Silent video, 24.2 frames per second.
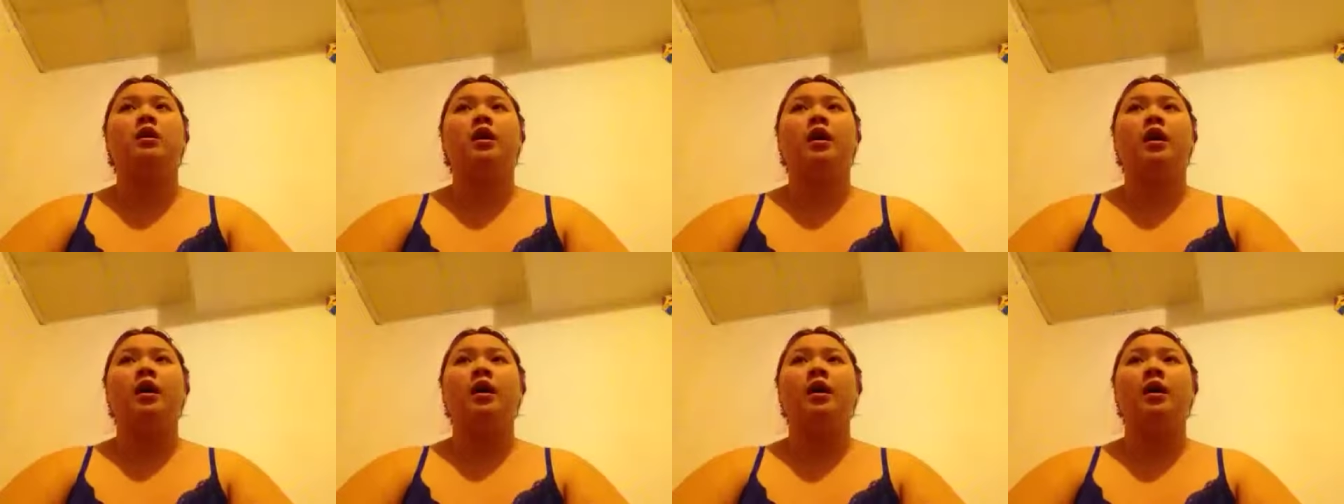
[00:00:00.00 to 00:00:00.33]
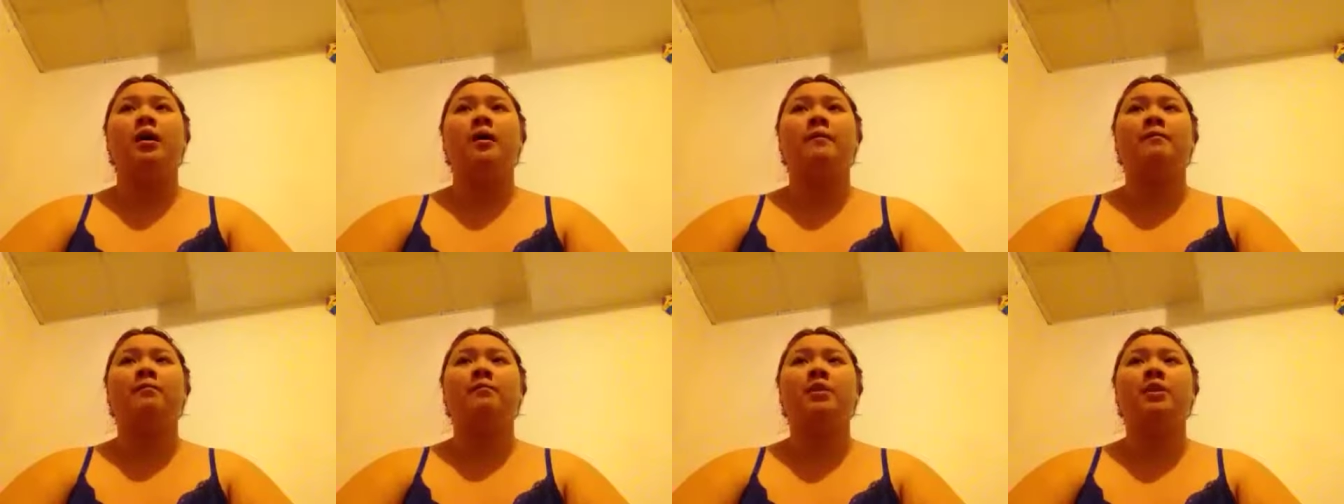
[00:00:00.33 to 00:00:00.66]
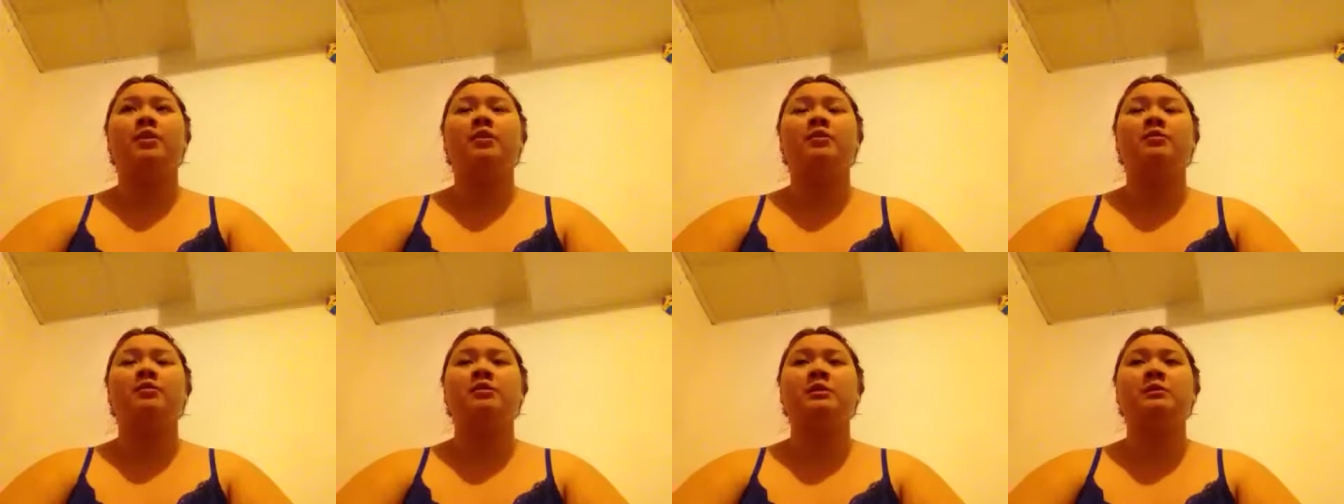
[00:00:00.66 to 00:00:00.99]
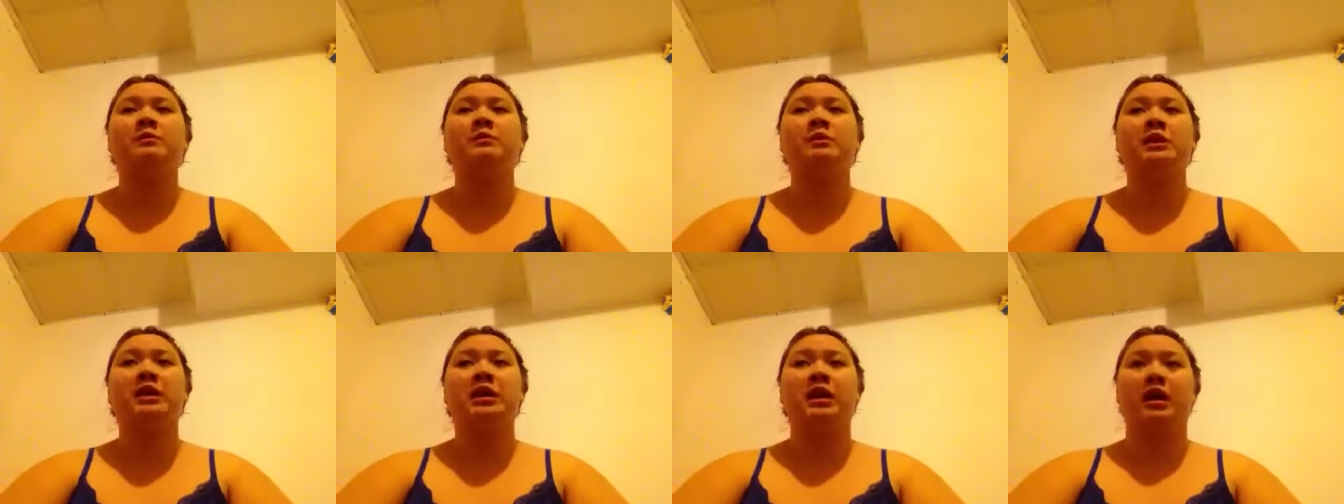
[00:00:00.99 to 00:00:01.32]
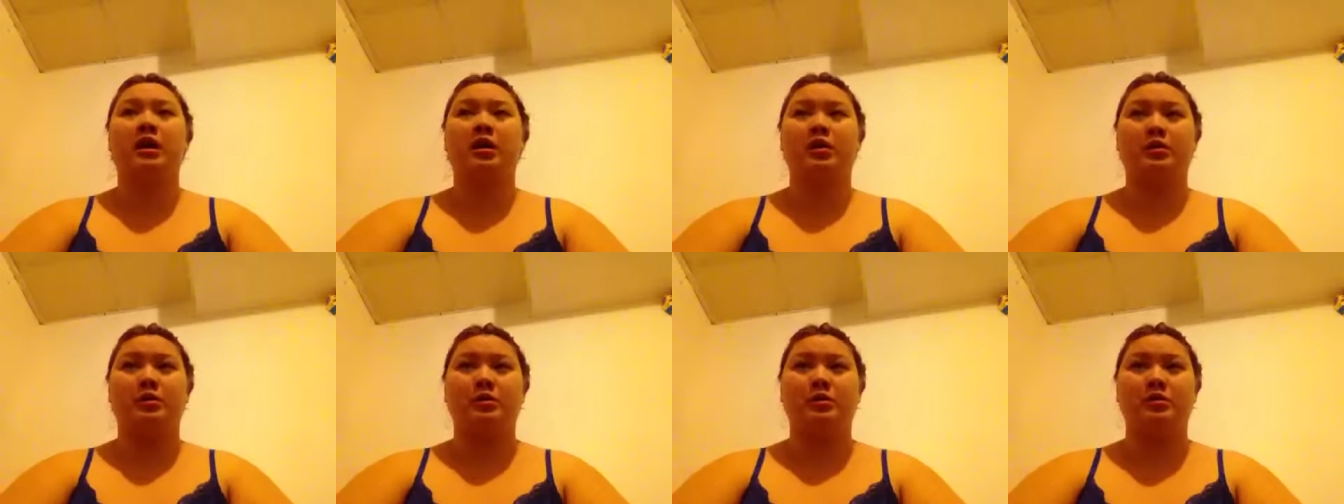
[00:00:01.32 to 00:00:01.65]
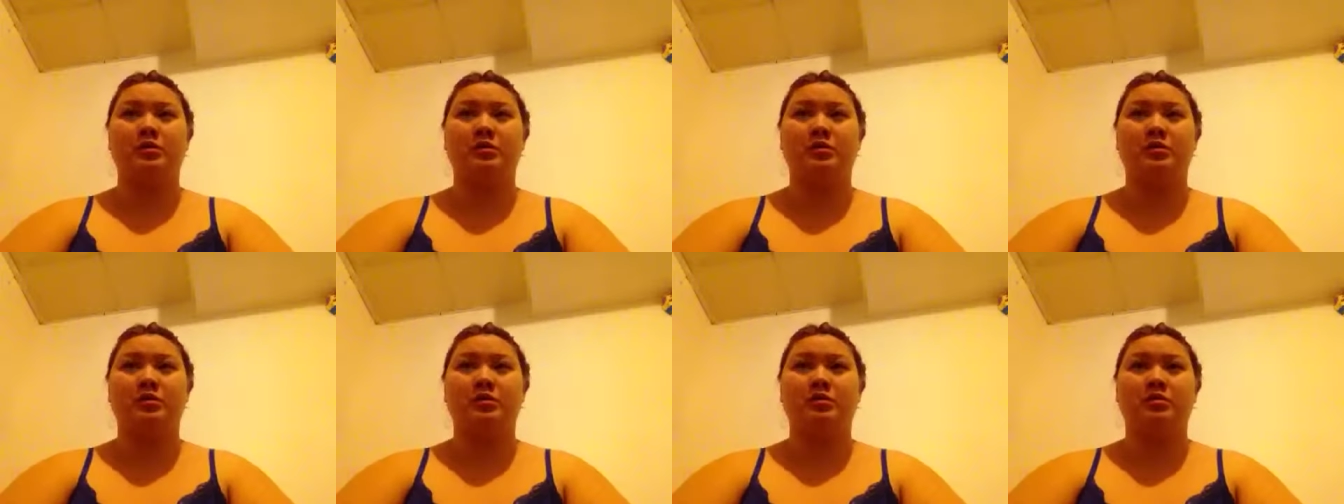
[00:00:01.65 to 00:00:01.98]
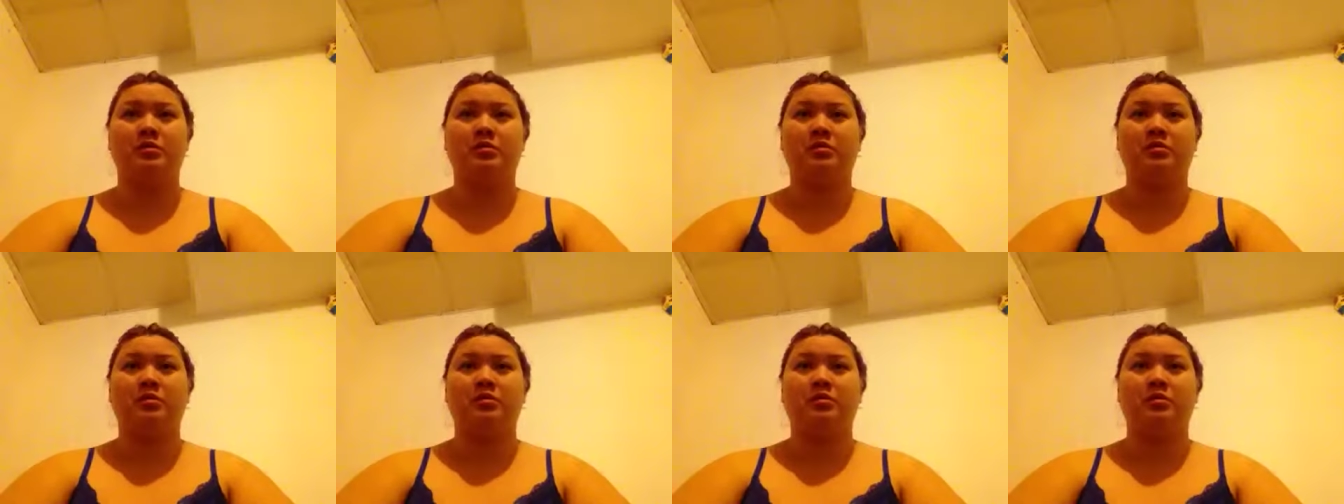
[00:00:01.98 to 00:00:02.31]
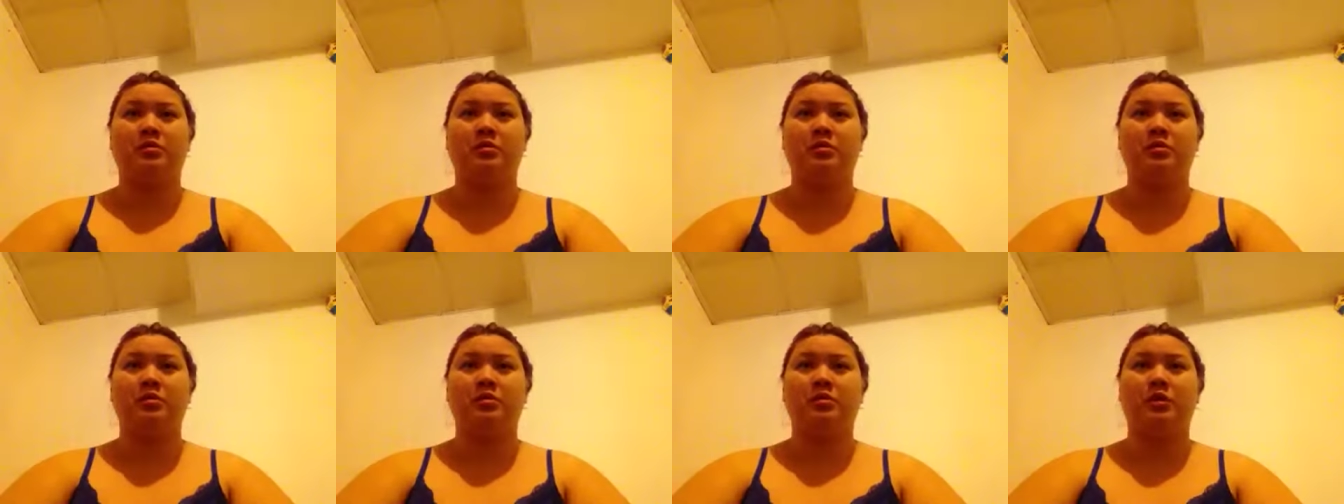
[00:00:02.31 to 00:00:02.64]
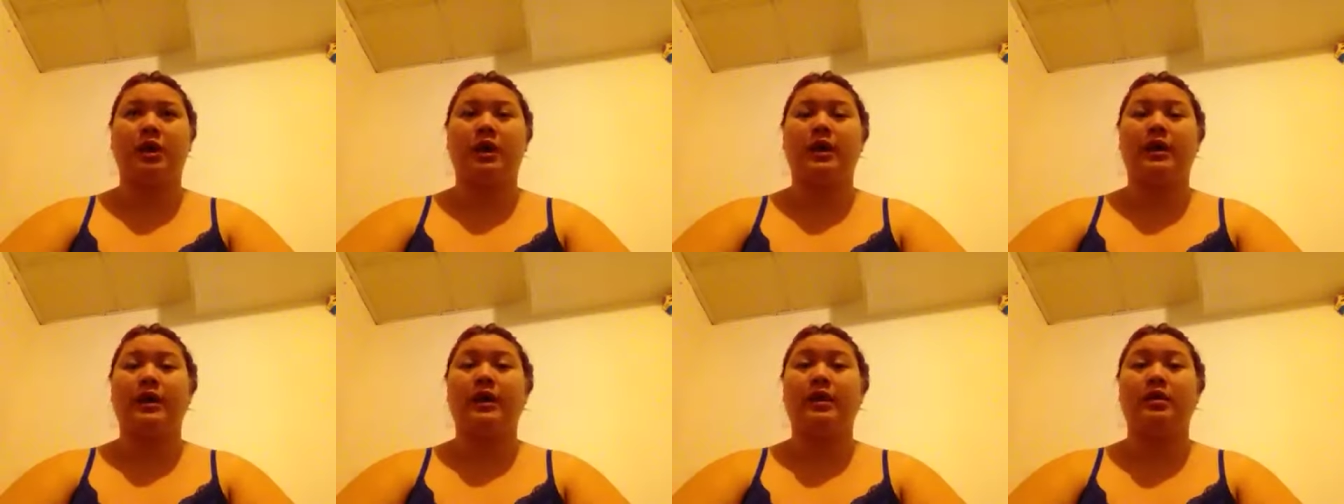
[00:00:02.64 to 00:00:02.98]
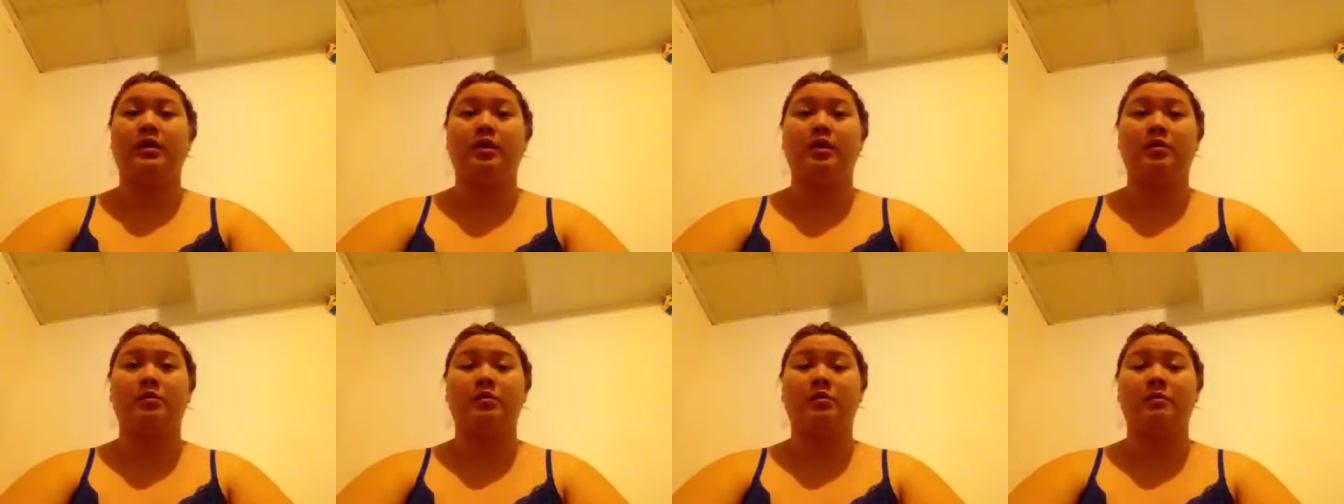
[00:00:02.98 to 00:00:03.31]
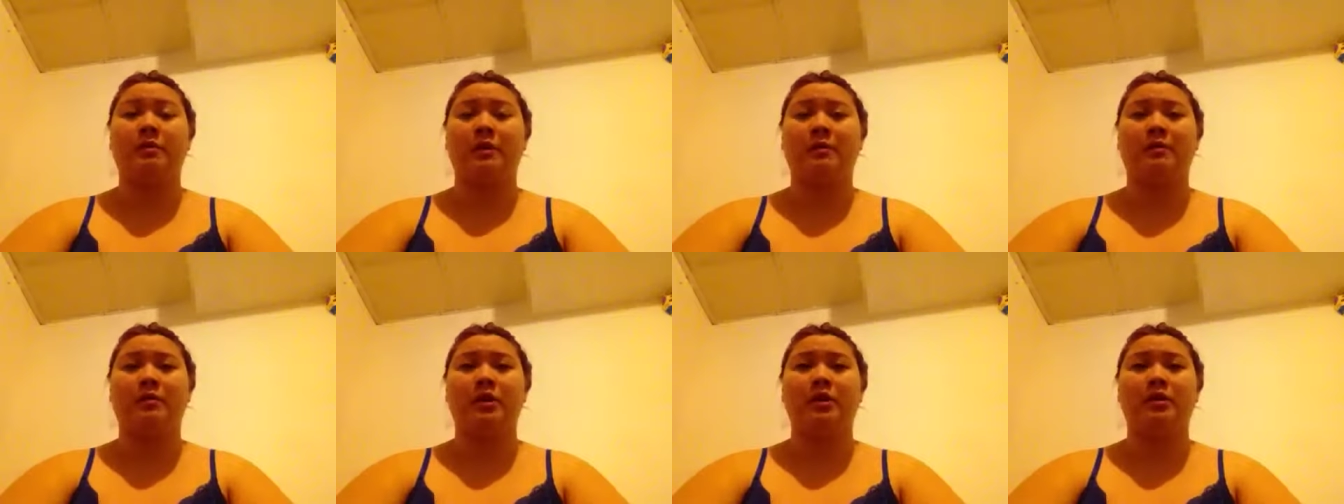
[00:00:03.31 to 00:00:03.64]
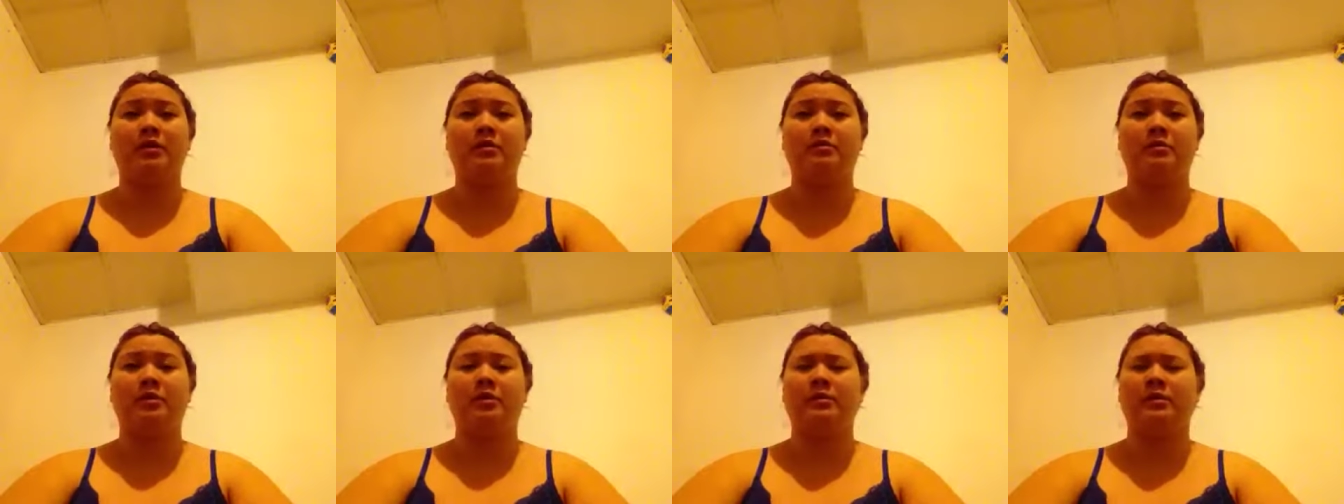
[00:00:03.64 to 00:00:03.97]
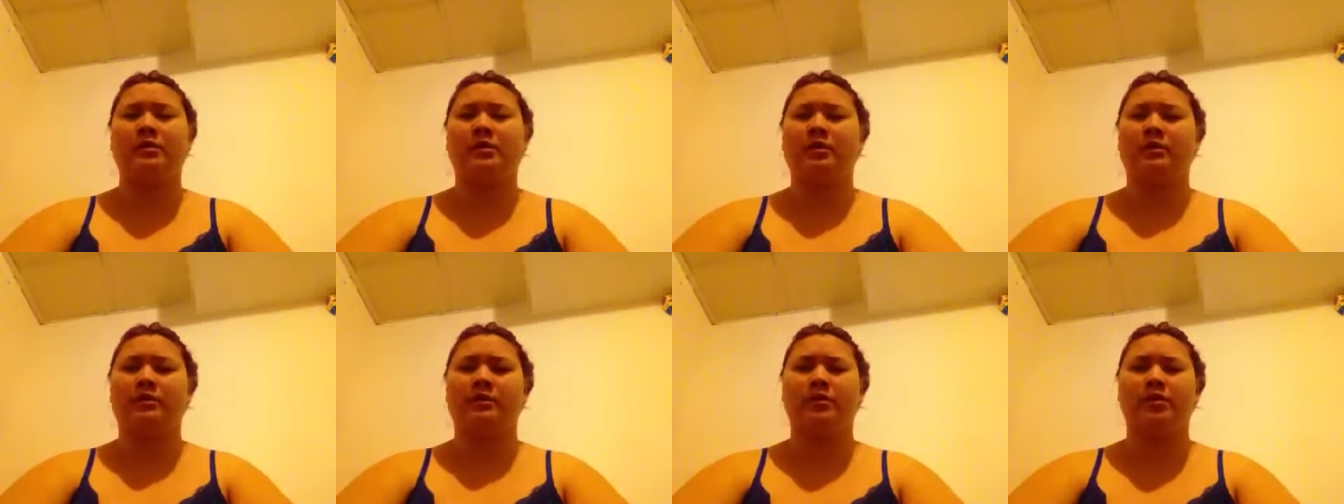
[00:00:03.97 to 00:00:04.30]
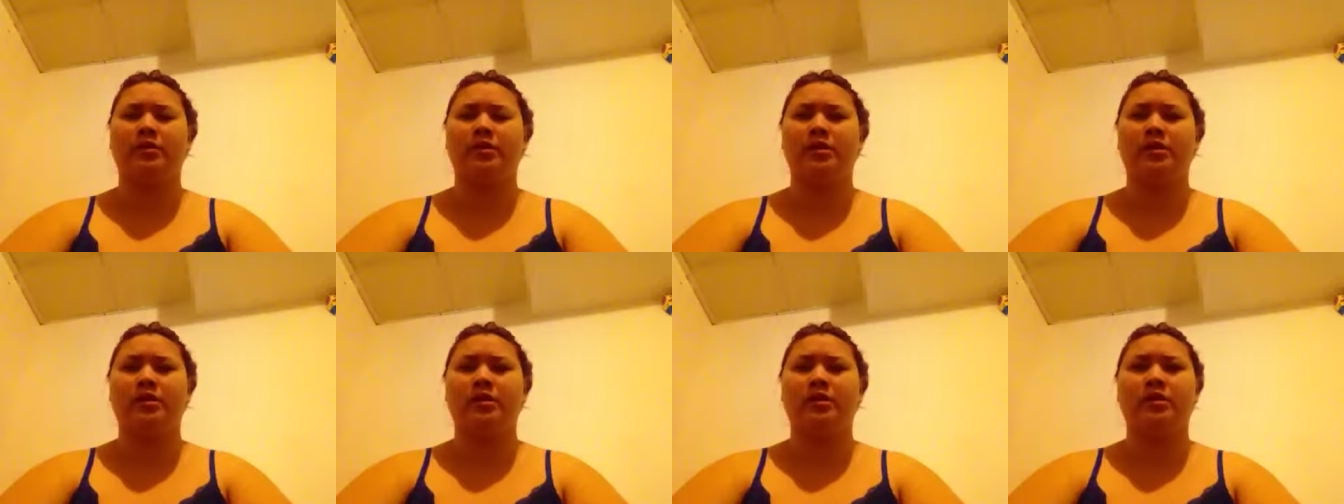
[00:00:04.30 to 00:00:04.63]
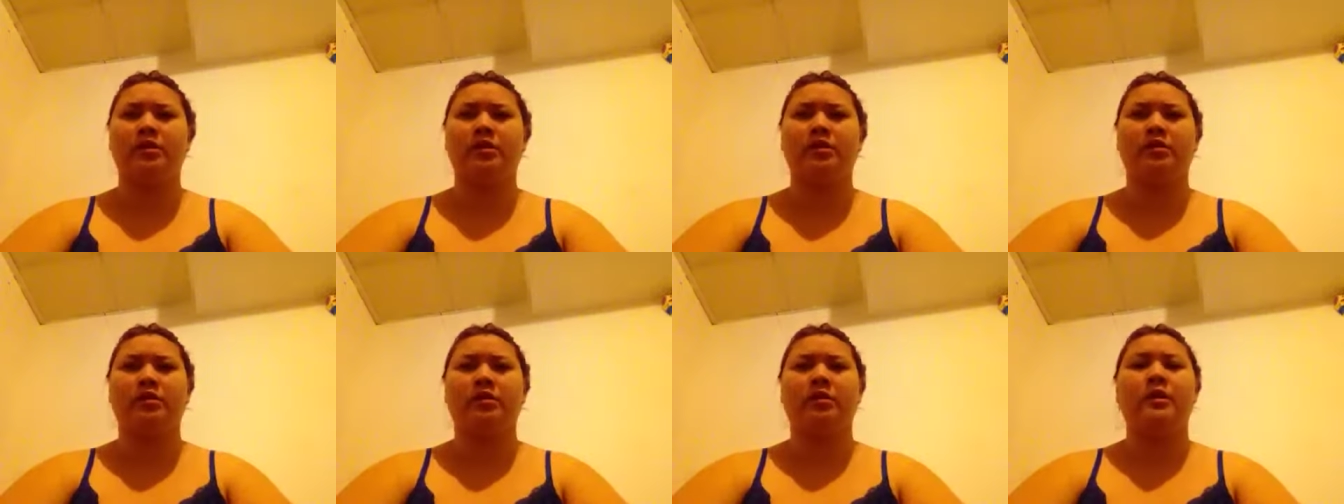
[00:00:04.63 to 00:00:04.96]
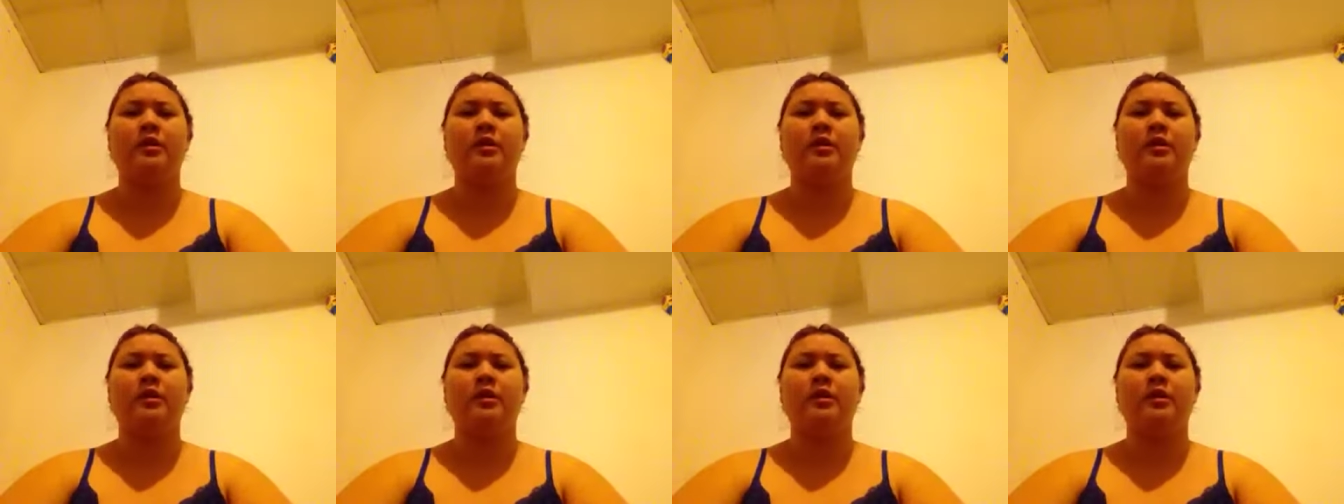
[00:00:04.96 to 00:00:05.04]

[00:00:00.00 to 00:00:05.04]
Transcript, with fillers: Um, and there was somebody else who I cannot remember at the moment, unfortunately.